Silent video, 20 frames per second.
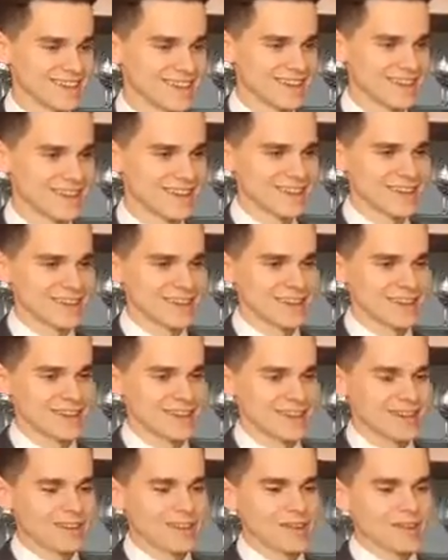
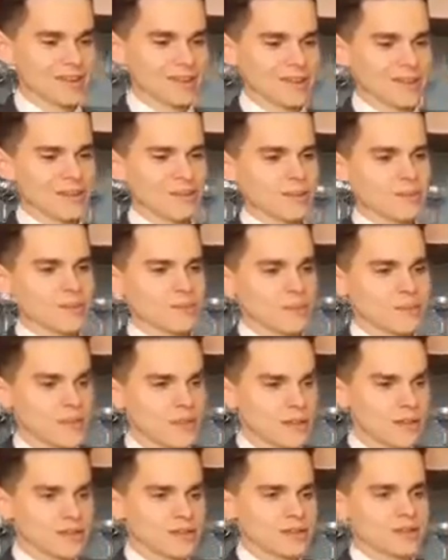
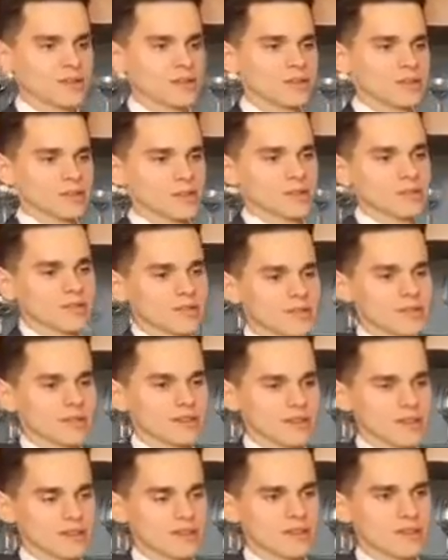
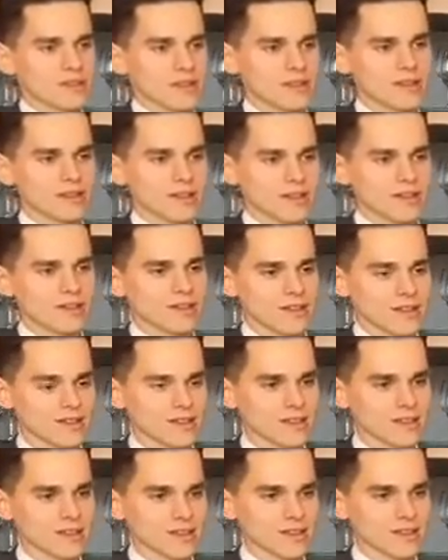
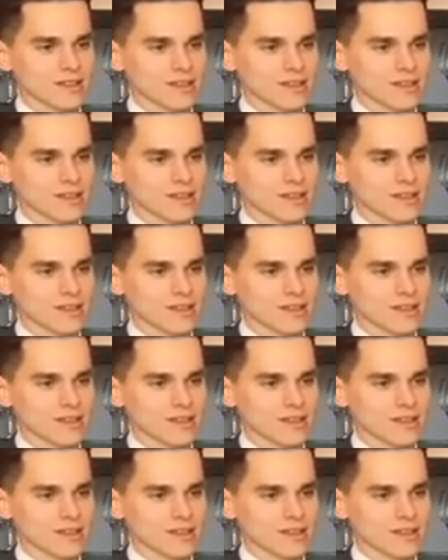This person isn't speaking.